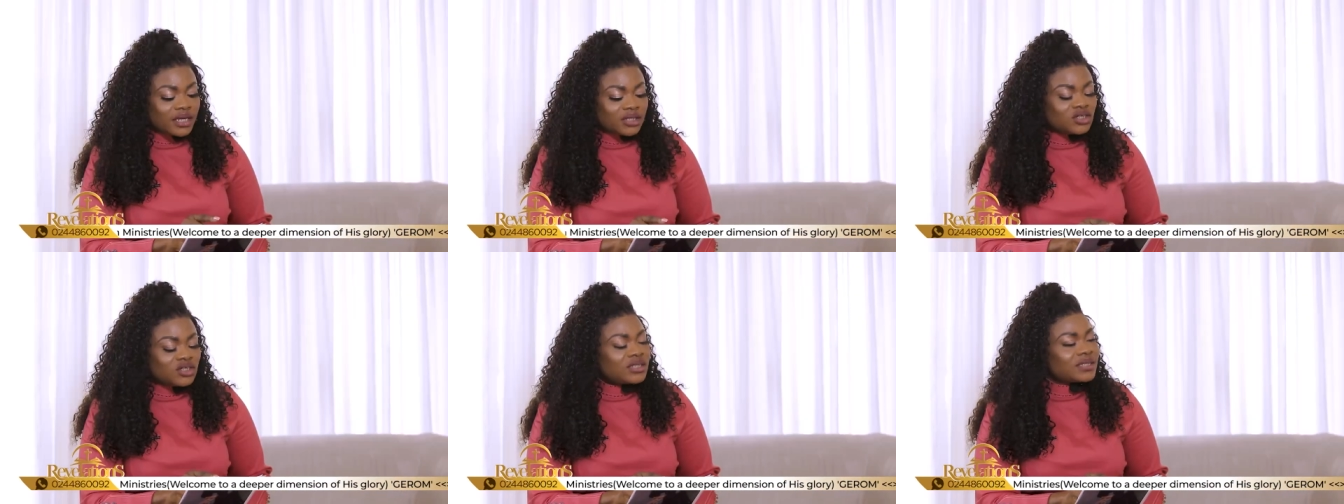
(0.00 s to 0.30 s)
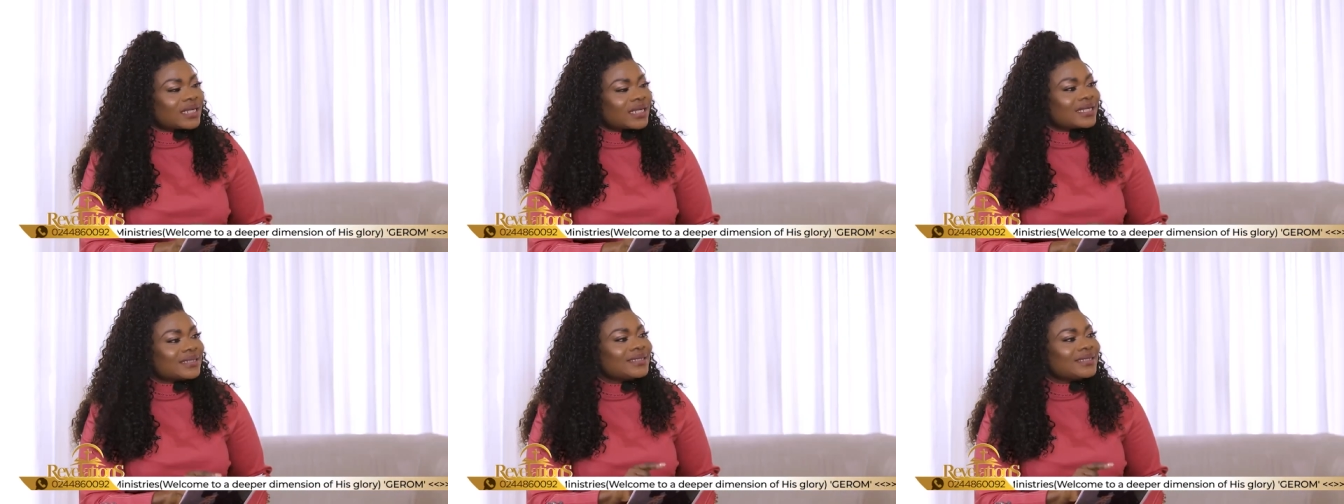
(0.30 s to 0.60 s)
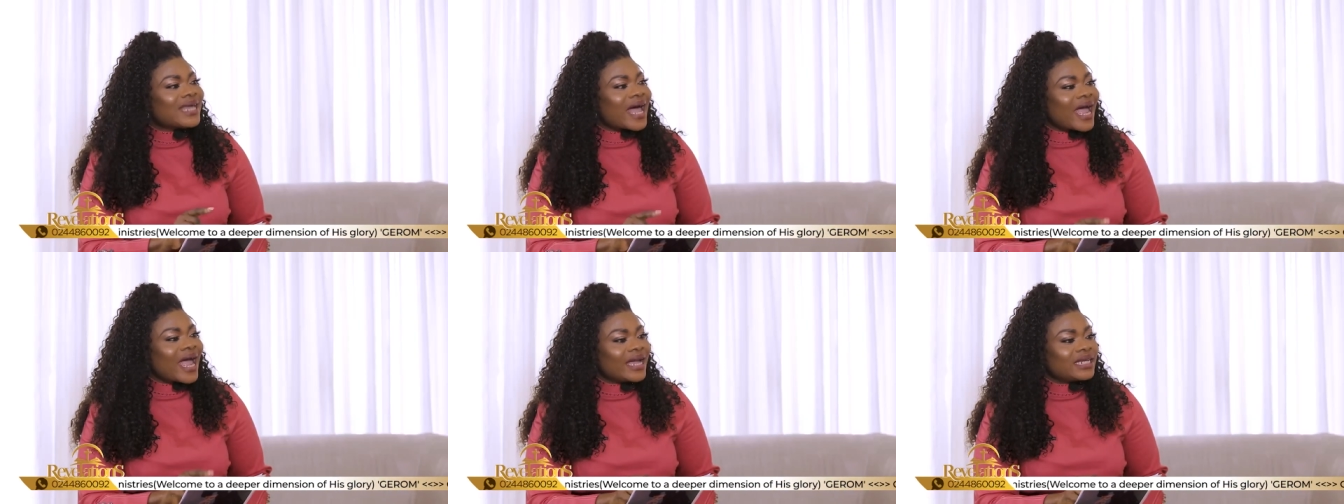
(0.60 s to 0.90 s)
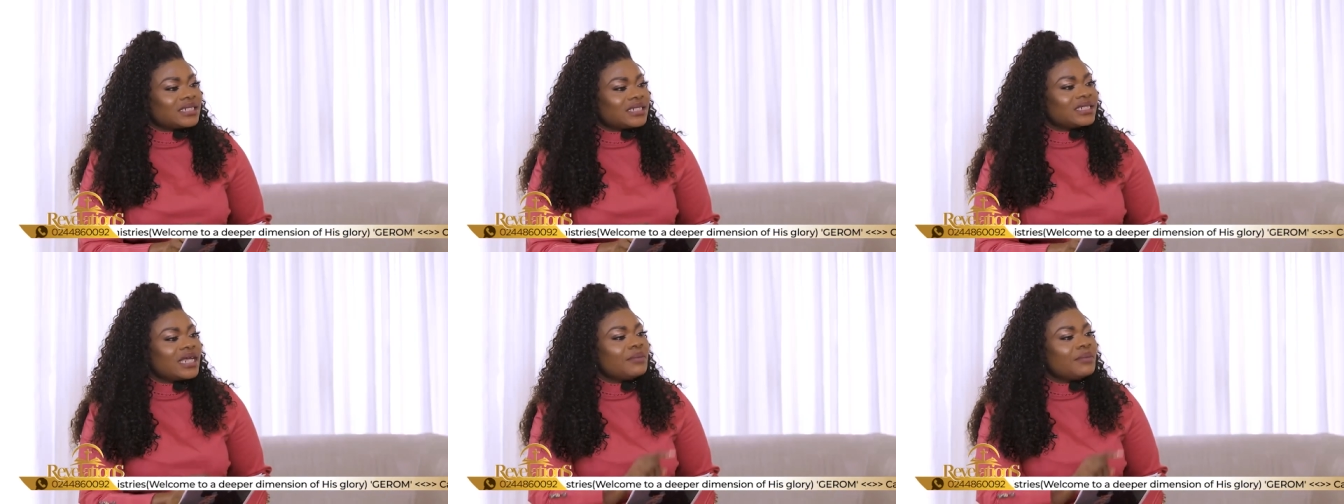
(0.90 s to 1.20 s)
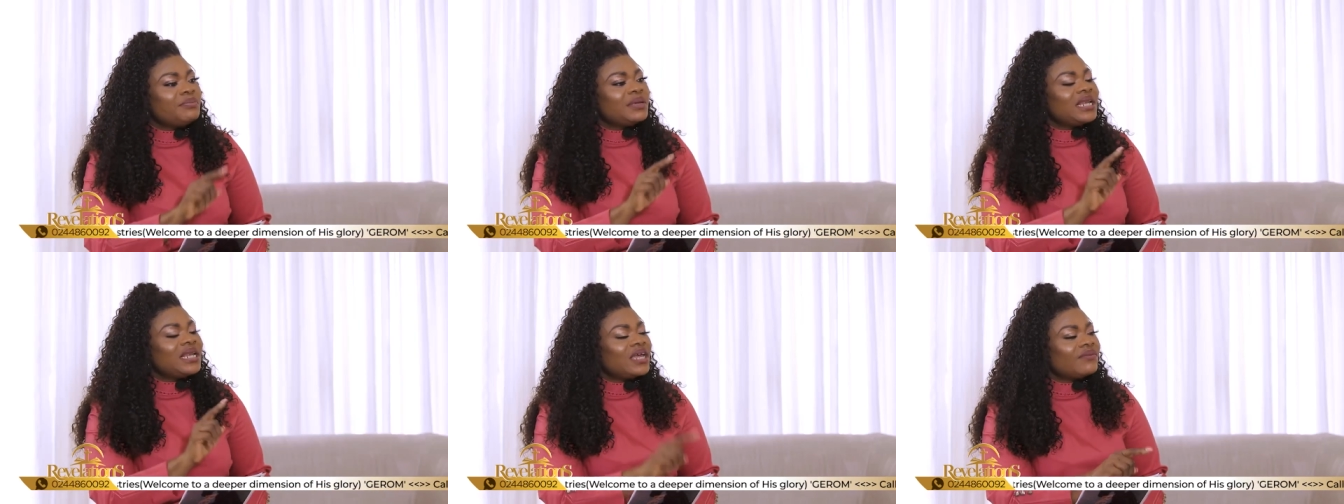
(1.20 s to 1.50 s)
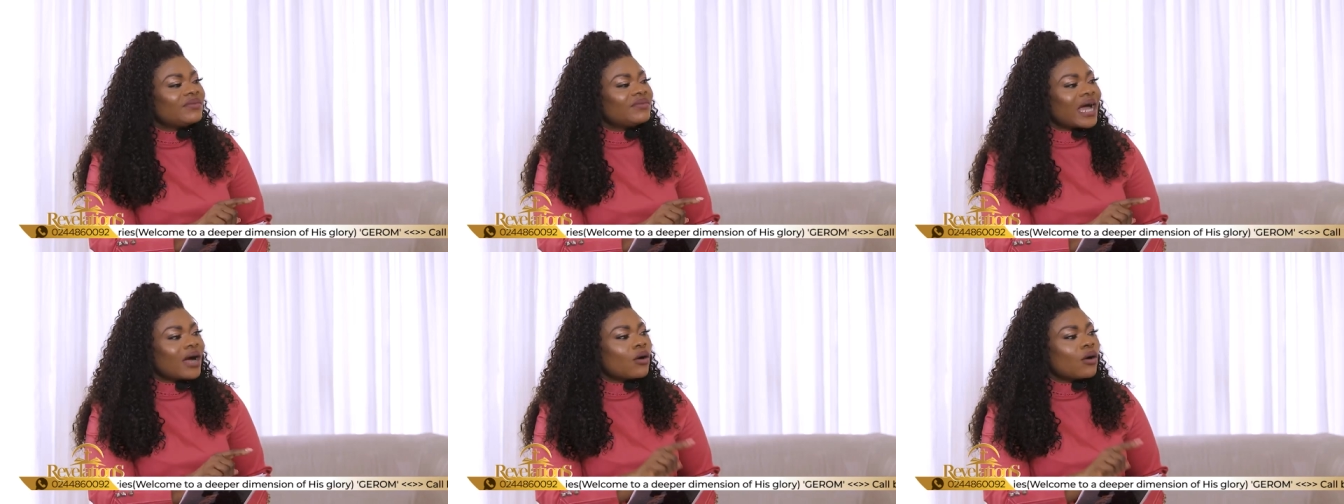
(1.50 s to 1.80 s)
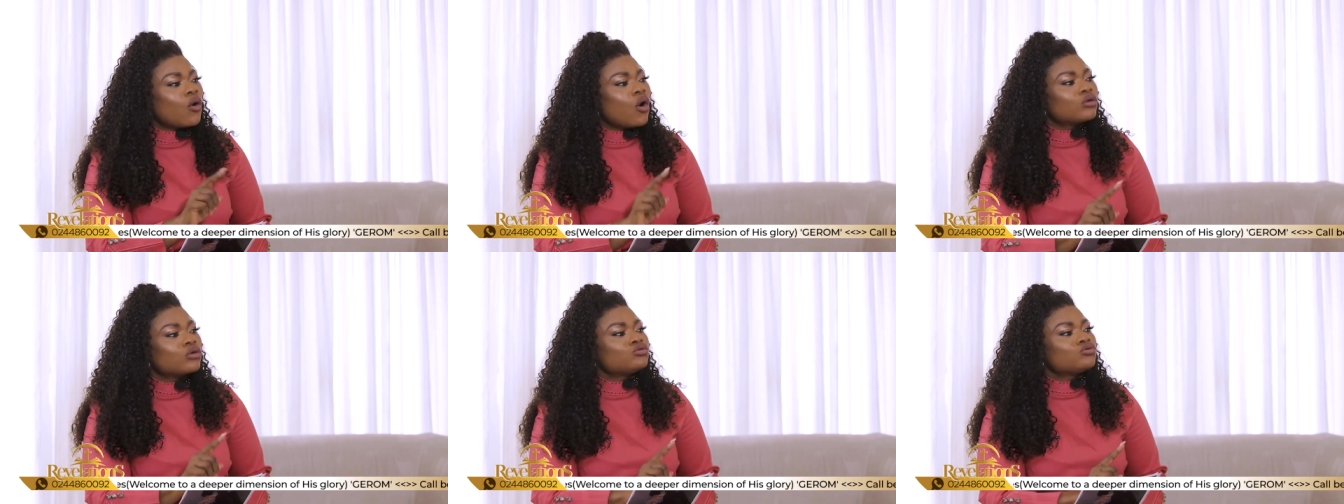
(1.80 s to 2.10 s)
Jesus died, they believed that
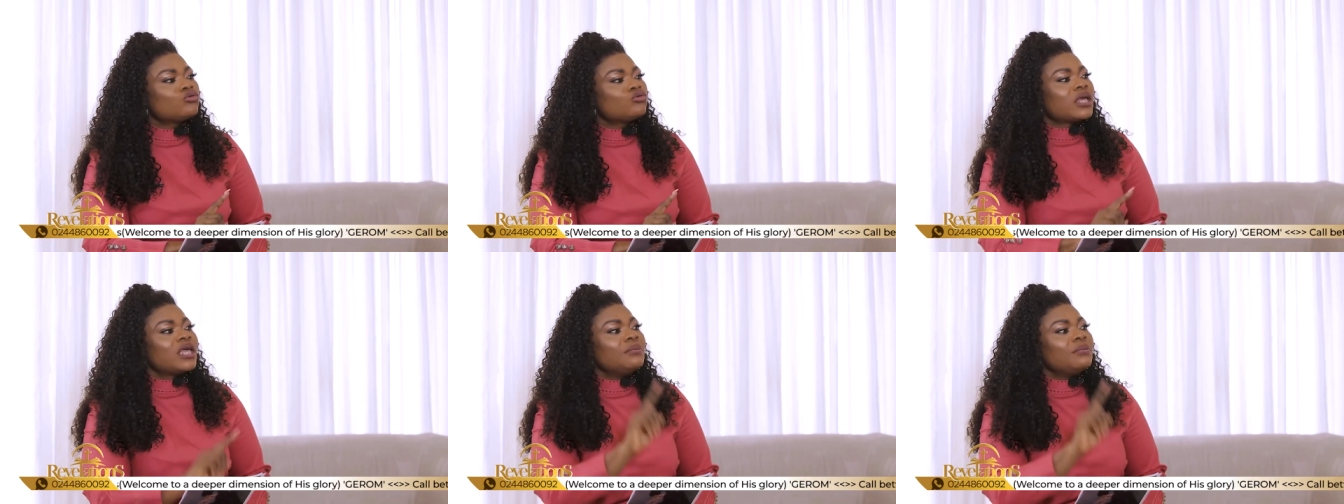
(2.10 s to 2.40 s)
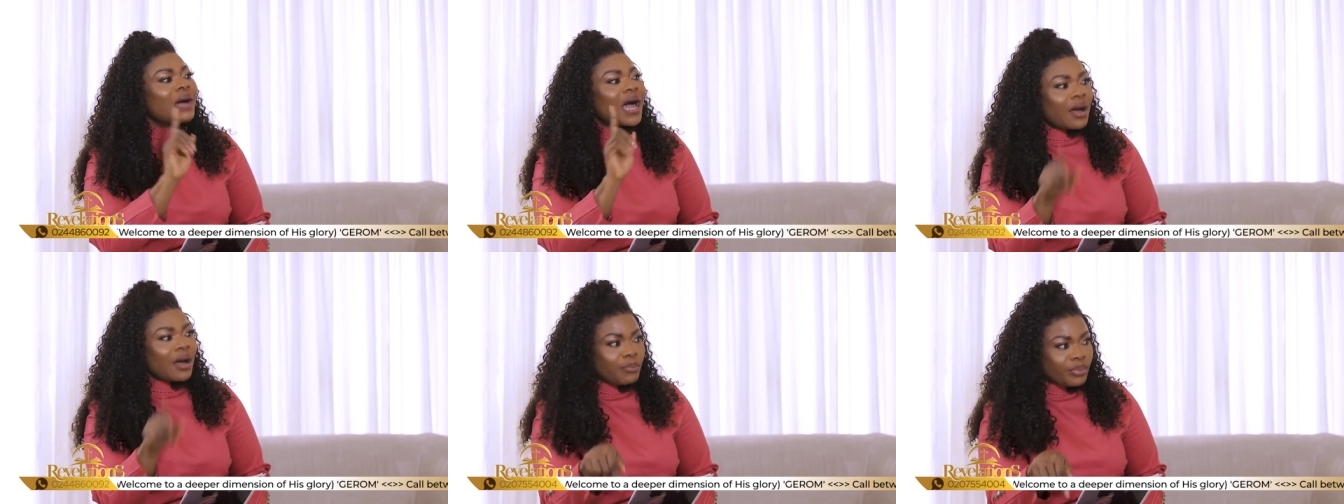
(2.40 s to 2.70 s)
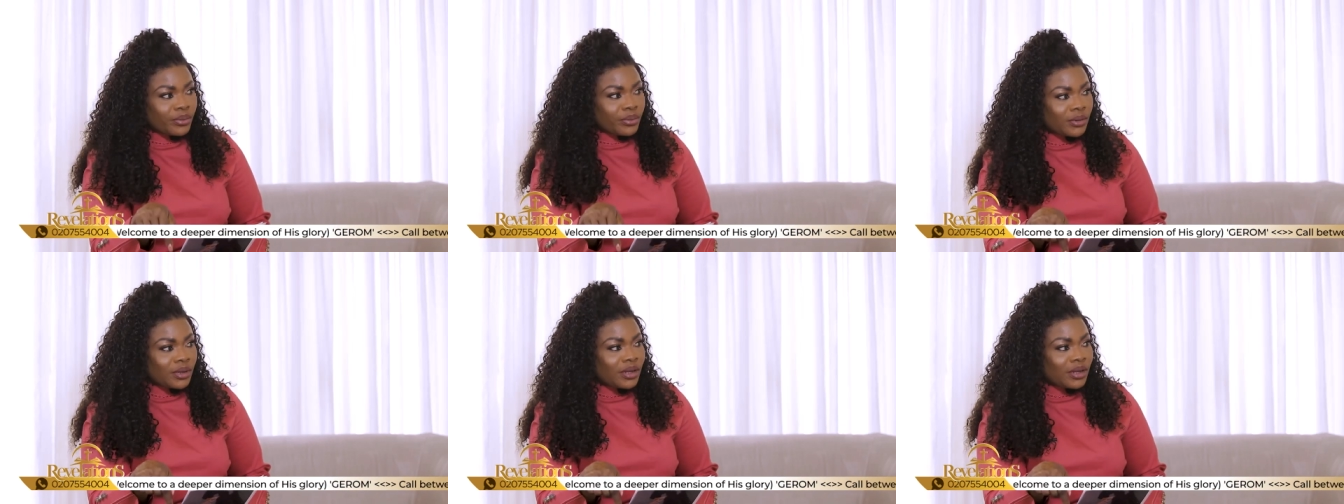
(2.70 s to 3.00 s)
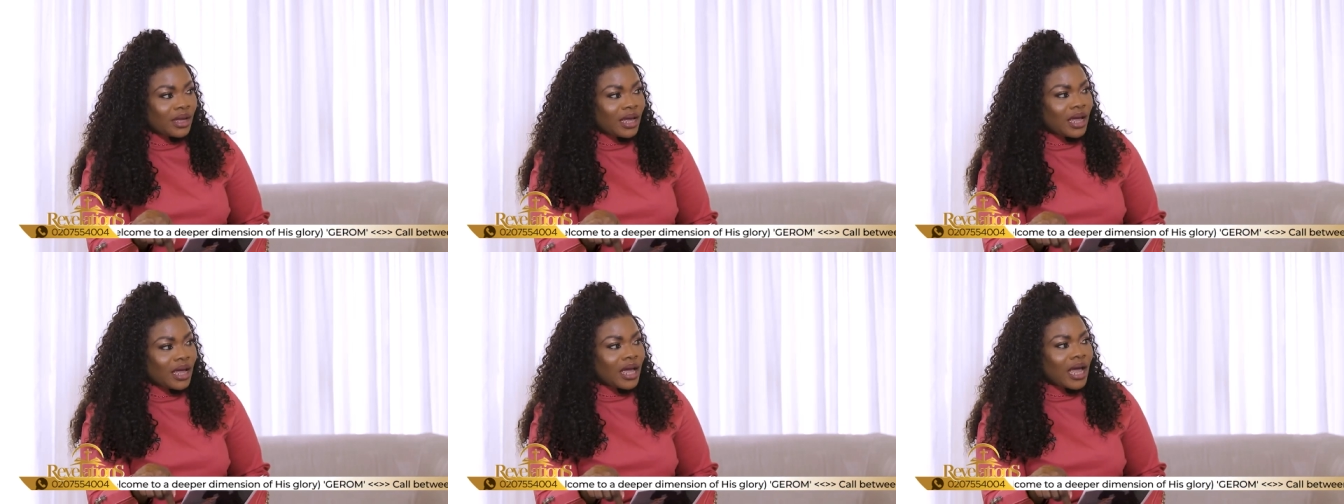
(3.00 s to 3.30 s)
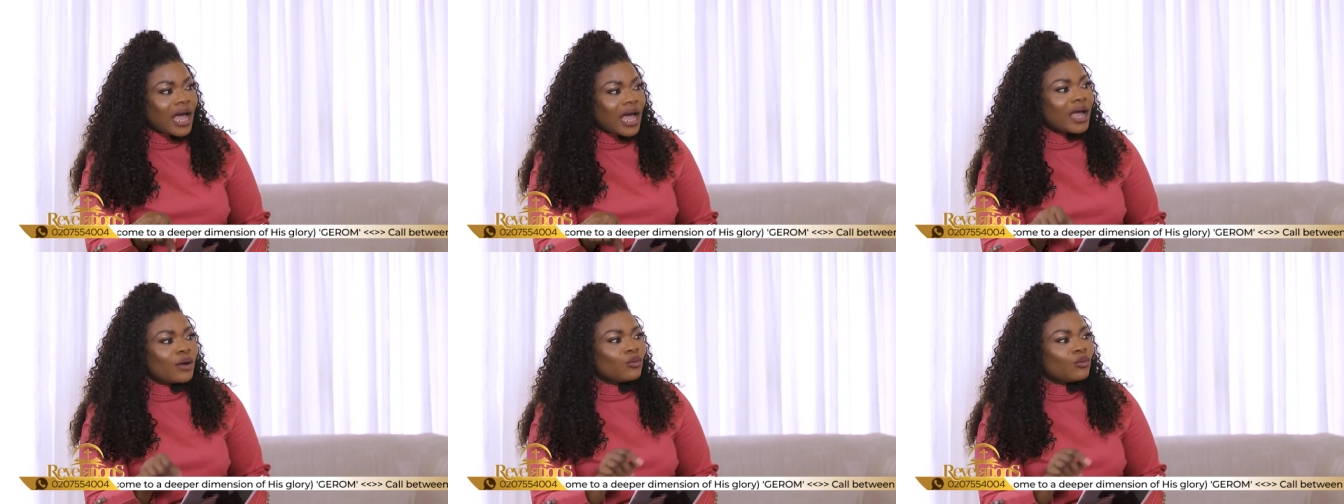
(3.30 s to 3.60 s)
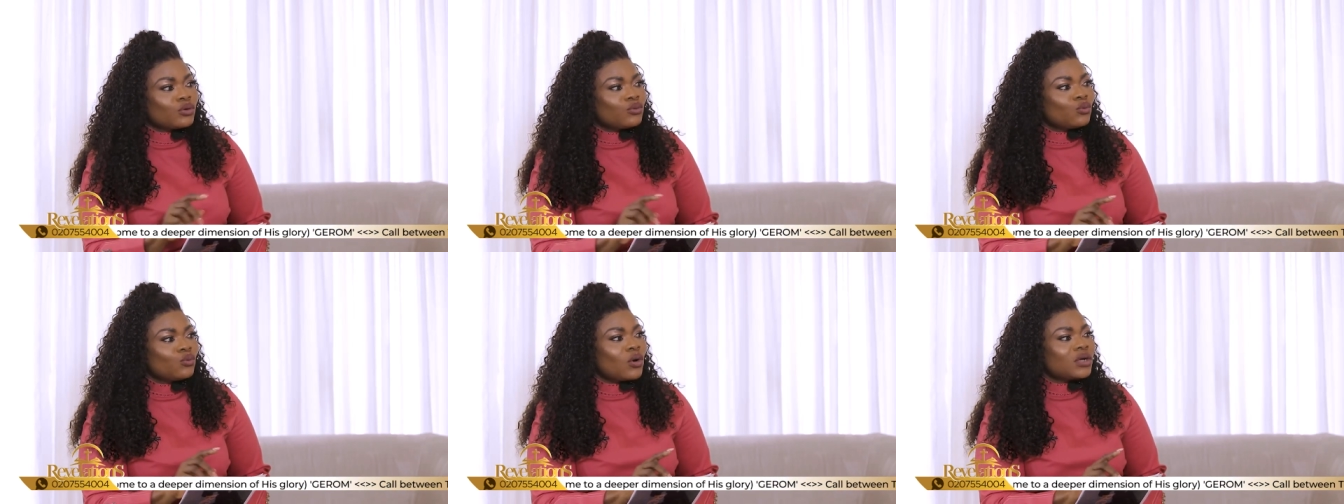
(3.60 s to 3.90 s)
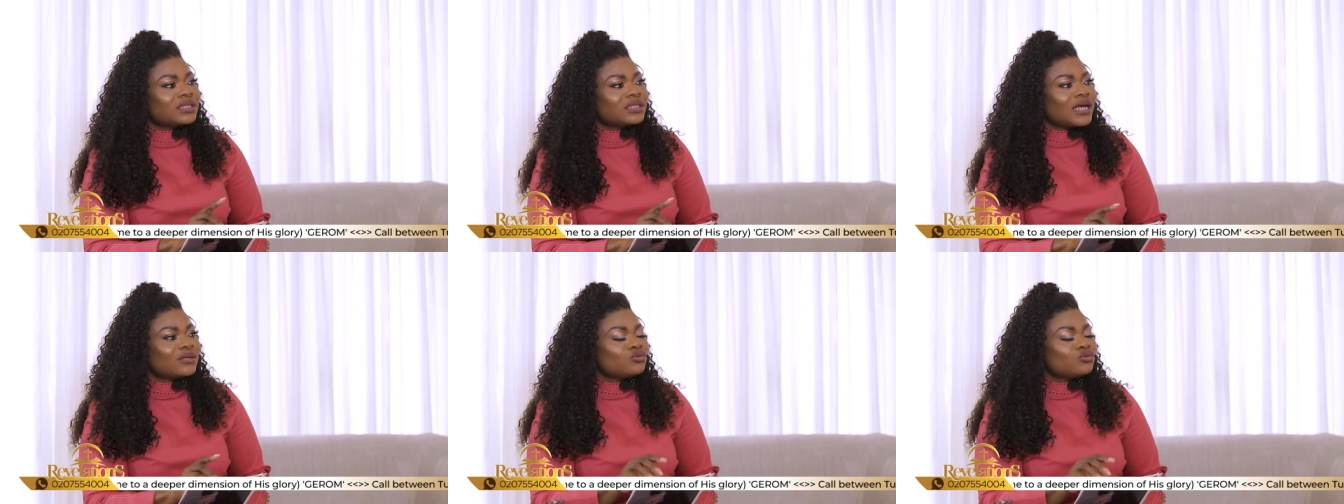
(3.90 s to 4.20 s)
God took him up. I no, would no,
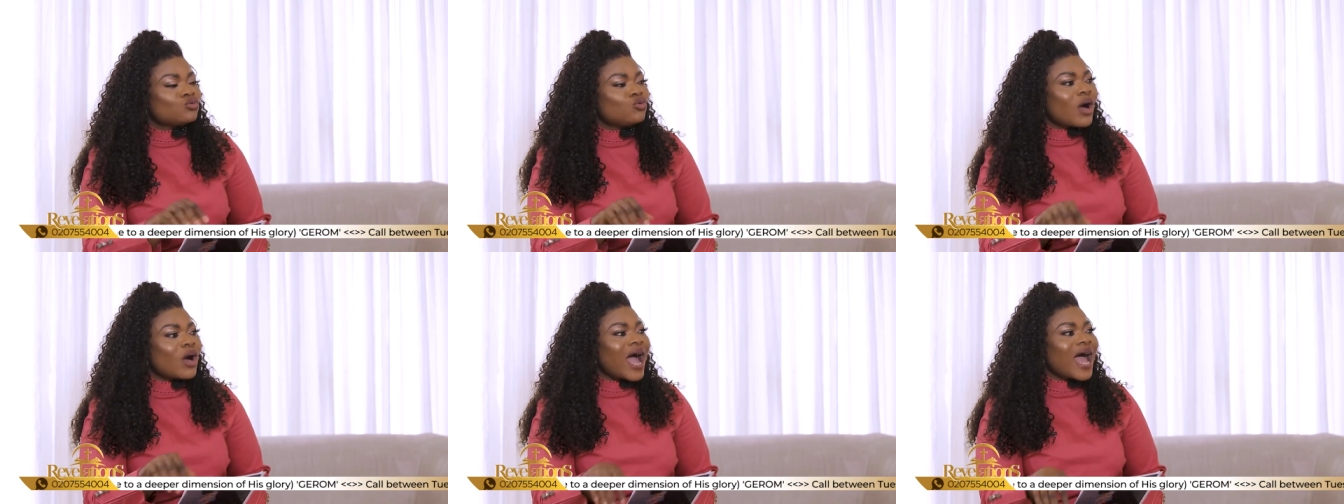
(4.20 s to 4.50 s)
want us coming.